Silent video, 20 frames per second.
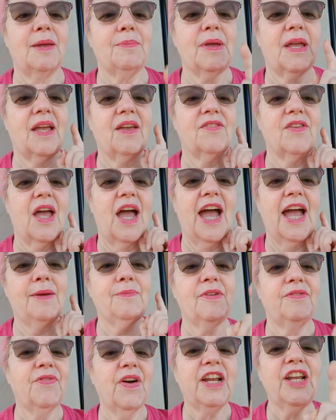because I'm
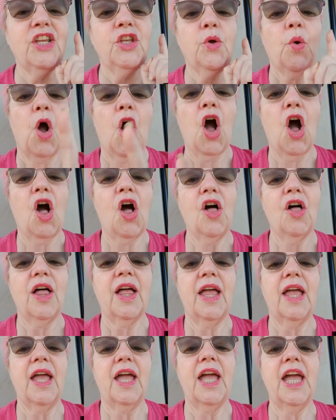inviting you all,
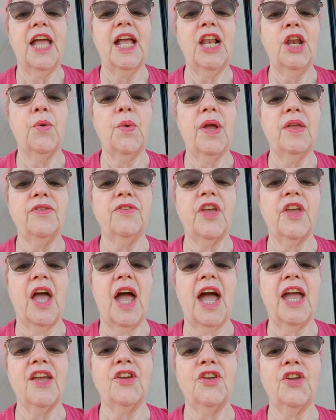hey Lorenzo,
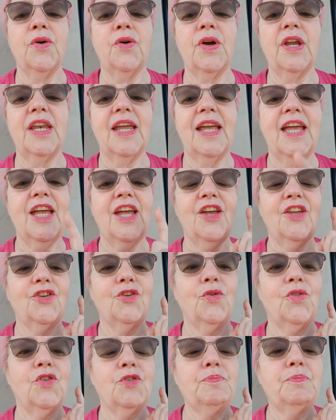how you doing,
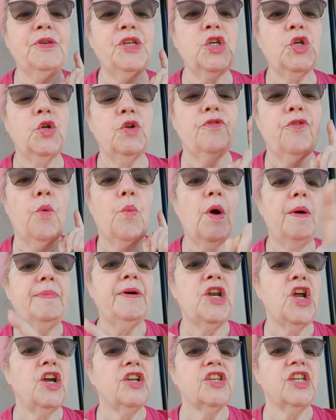to this beautiful
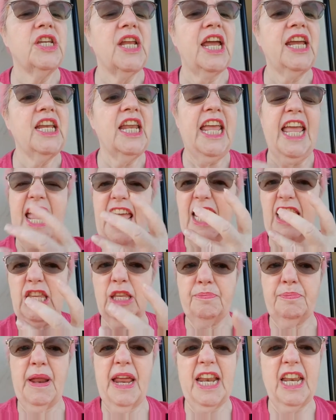webinar tonight,
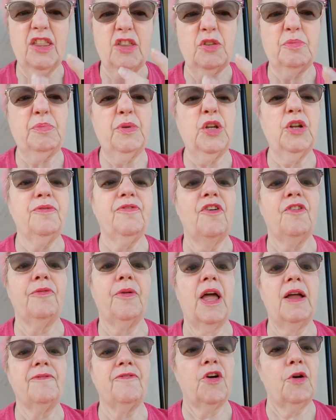explaining this beautiful
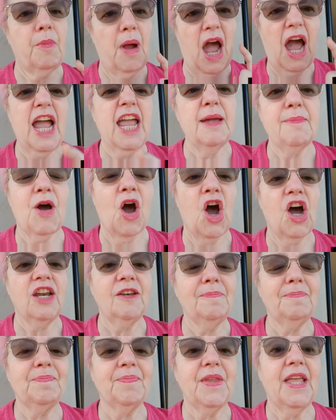platform I am
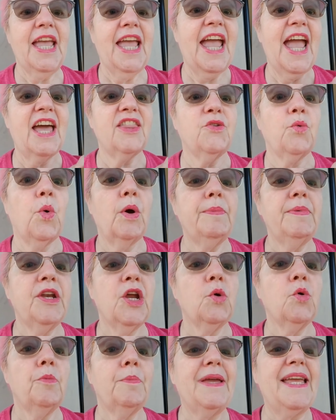on. And the
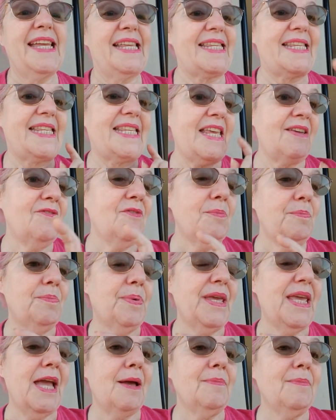webinar will be at 7
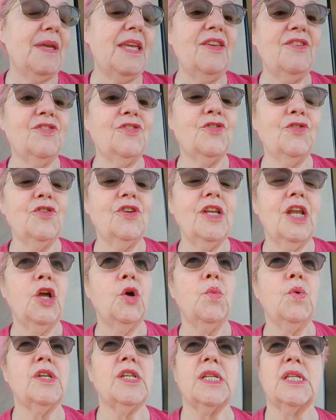p.m. Eastern,
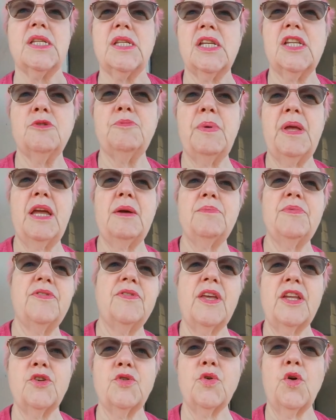which is 6 p.m.
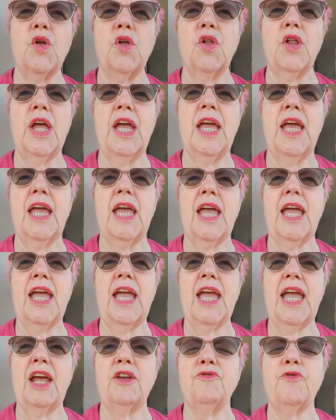Central
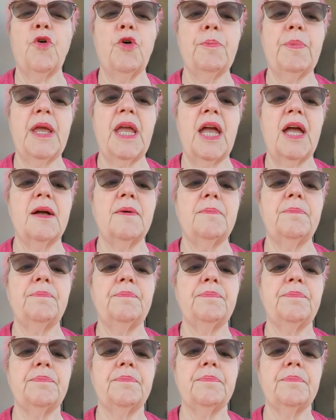and 4 p.m.
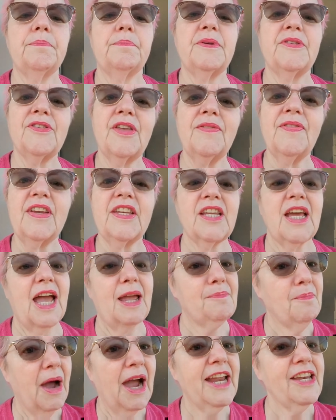Pacific
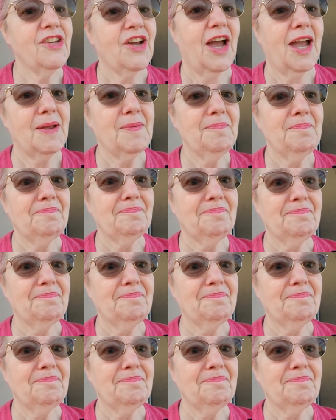time, my time.